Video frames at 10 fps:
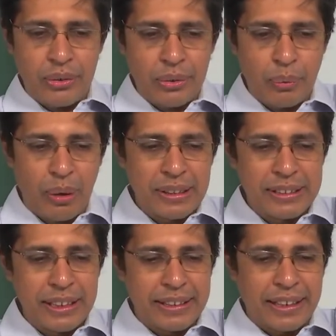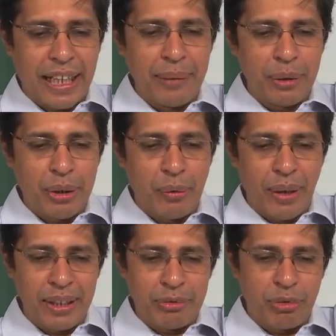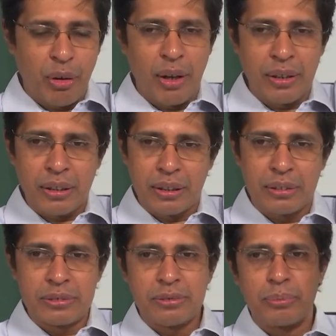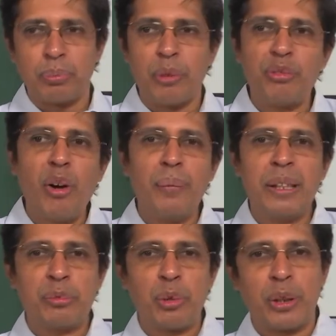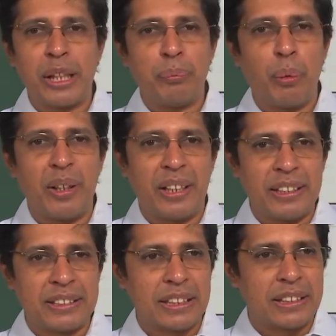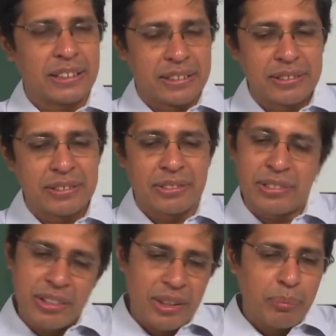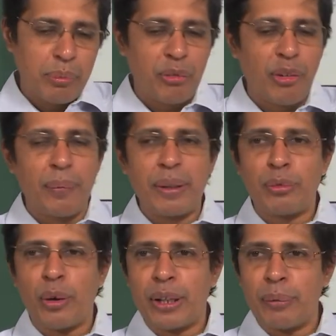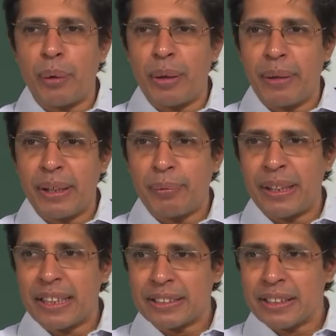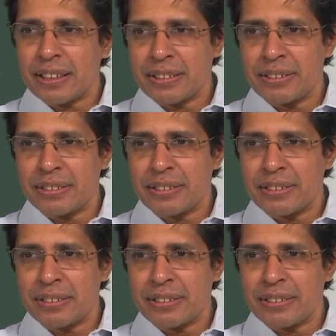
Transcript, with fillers: so what is the time required for performing floating point addition, performing floating point multiplication?